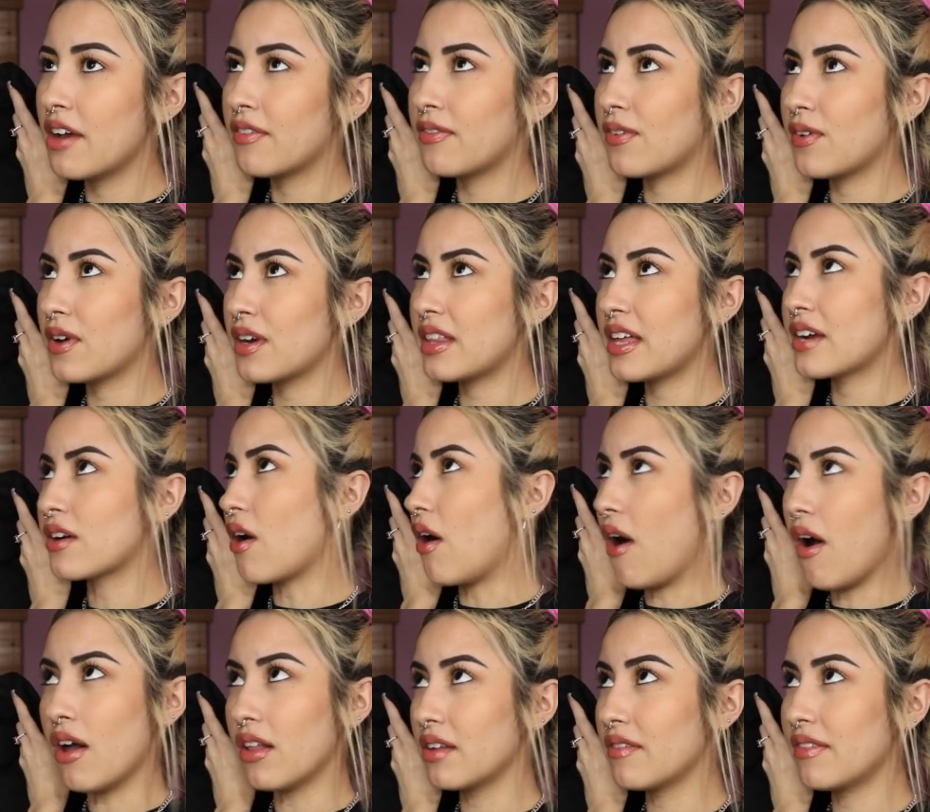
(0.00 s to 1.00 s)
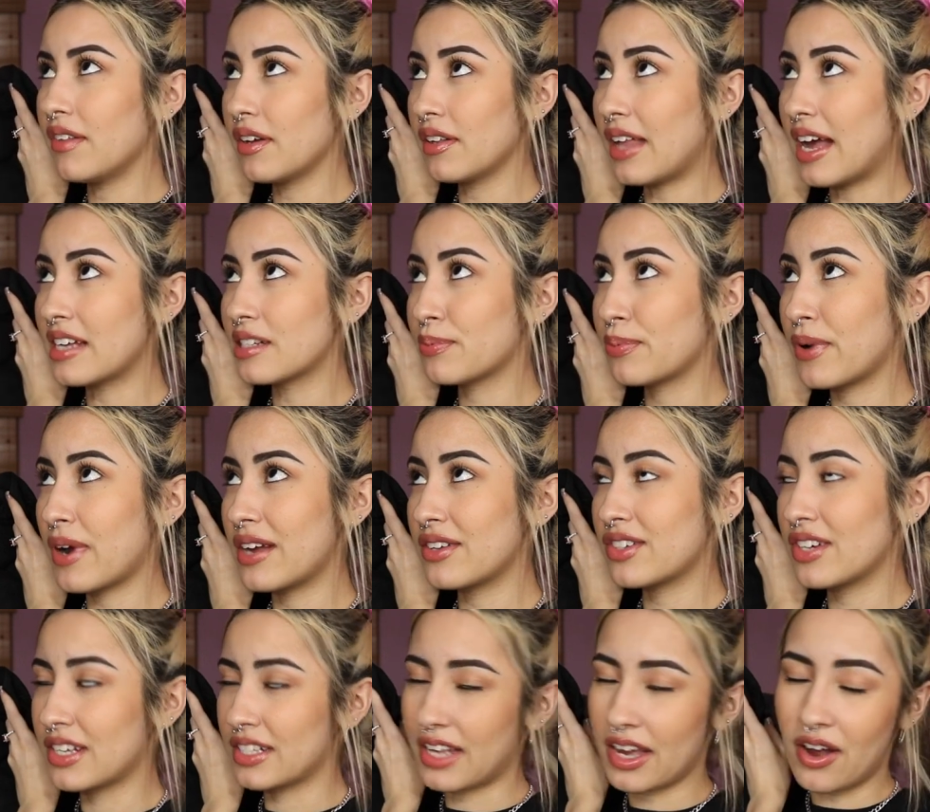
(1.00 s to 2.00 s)
For like all of their last
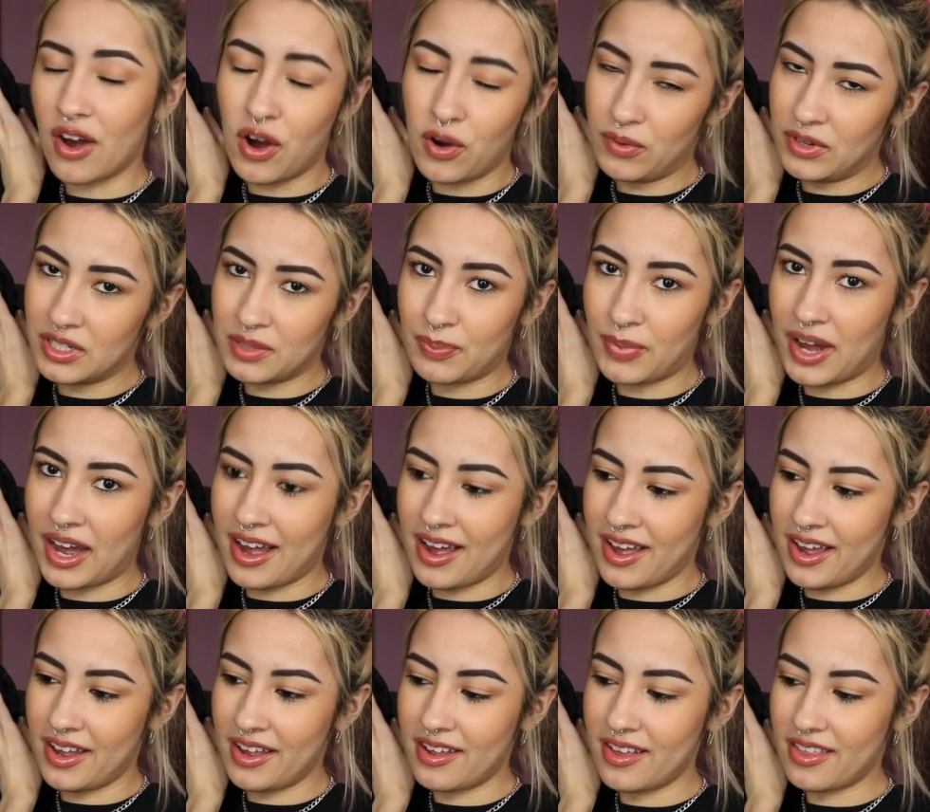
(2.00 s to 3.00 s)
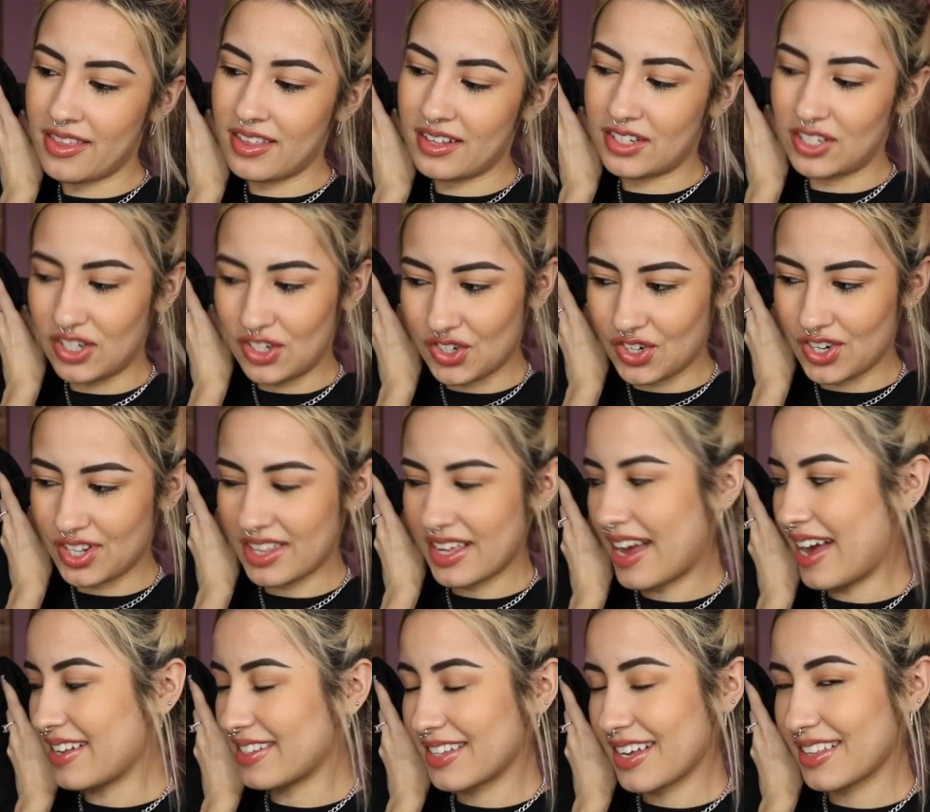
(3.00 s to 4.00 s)
projects, I always buy the t-shirt
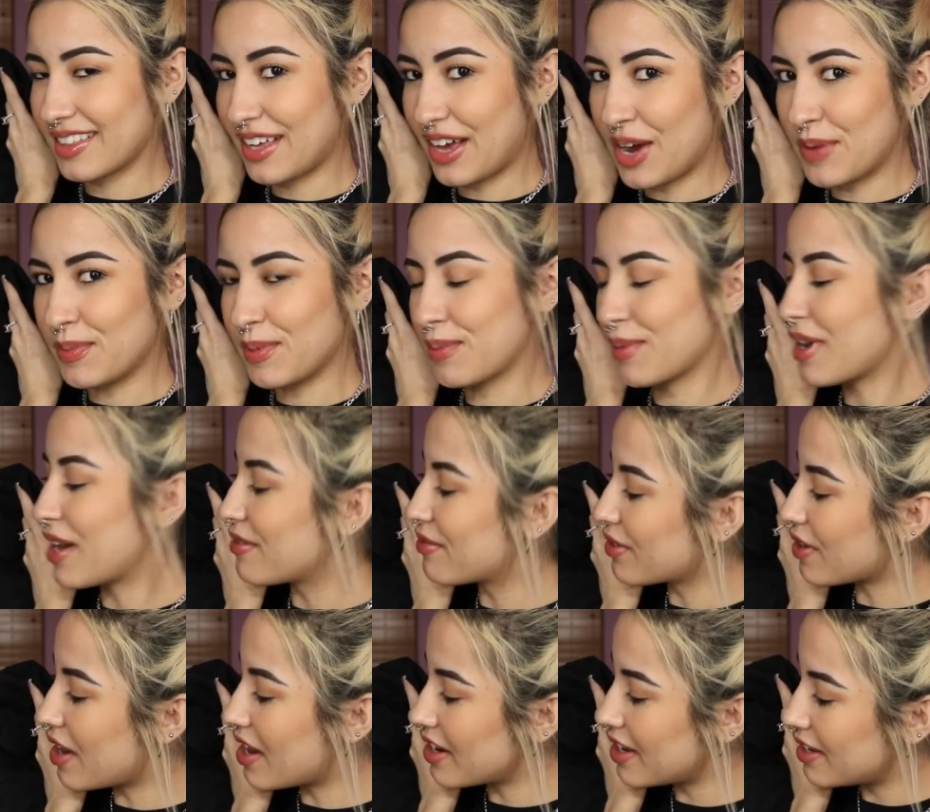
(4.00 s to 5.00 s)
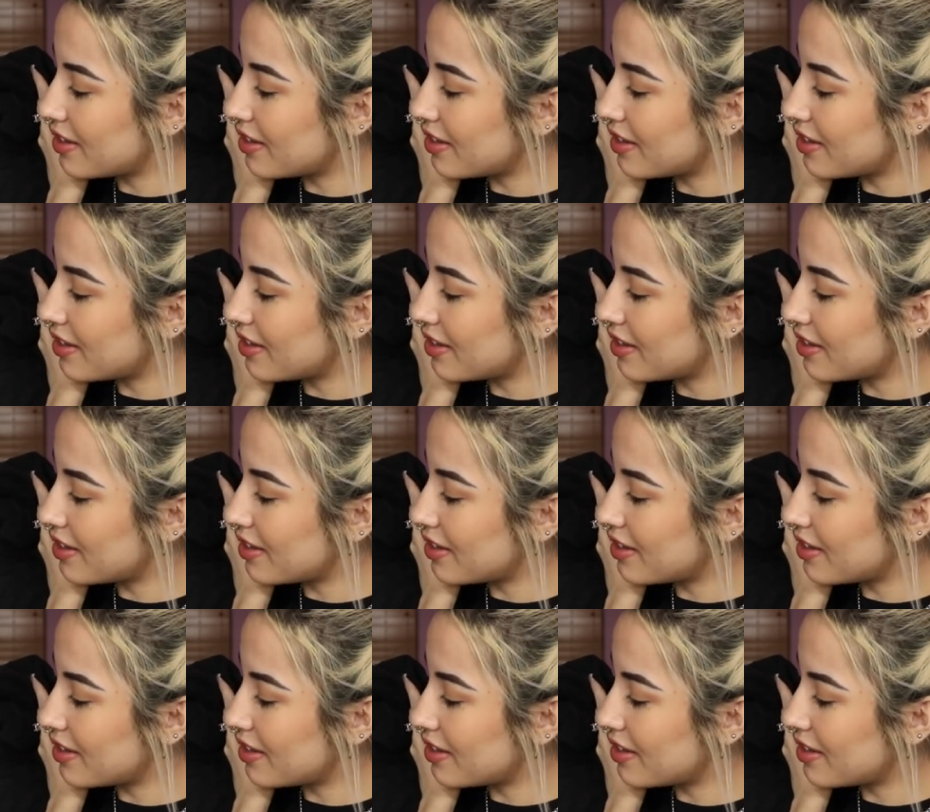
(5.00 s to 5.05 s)
that has like the album cover on